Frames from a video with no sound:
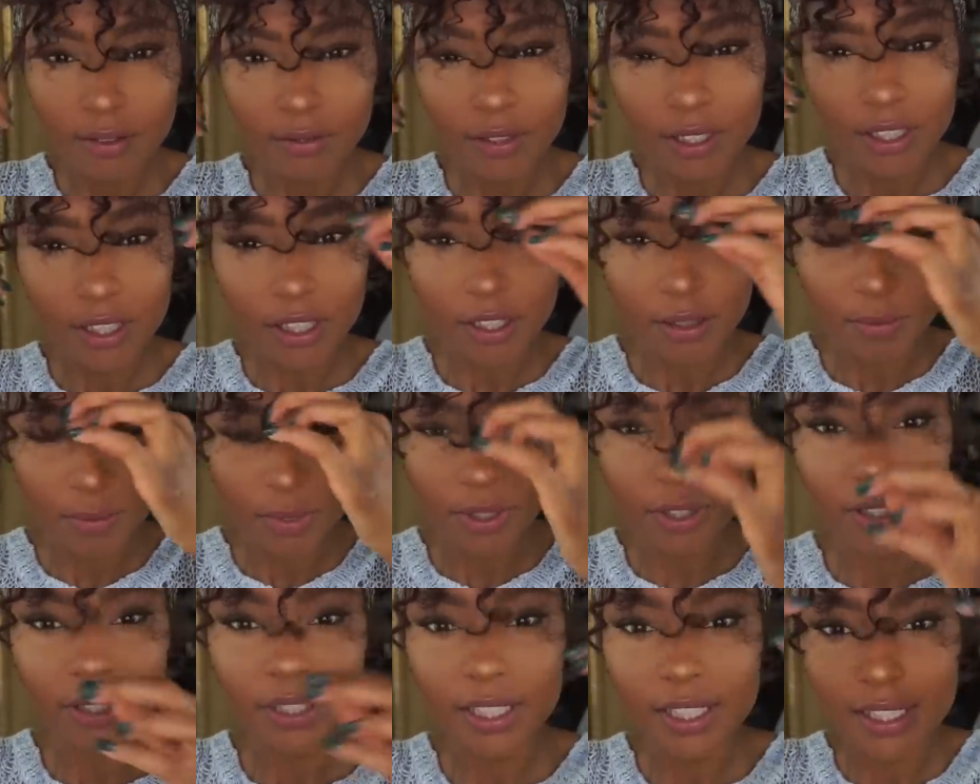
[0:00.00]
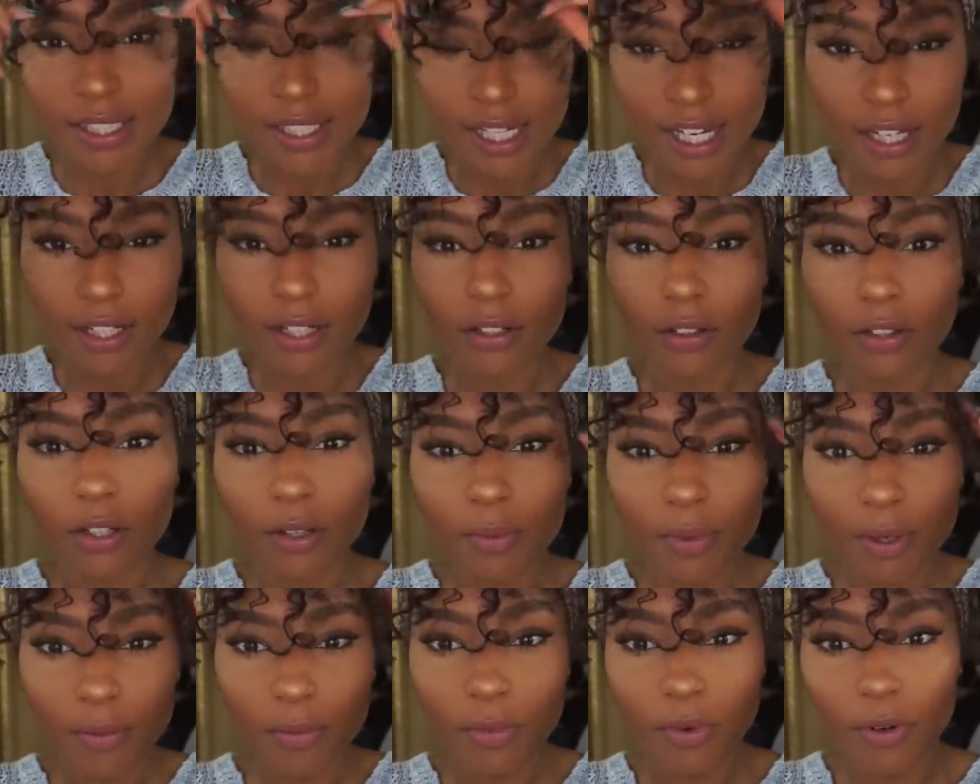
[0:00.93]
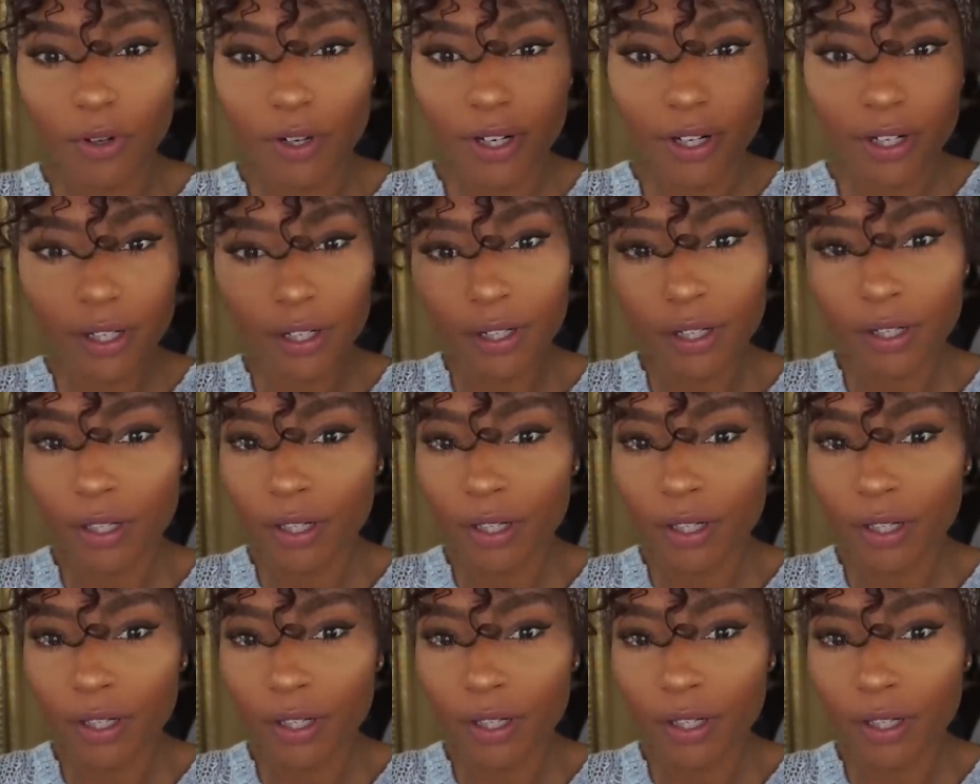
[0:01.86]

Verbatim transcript: Just gonna pull these down a little bit more.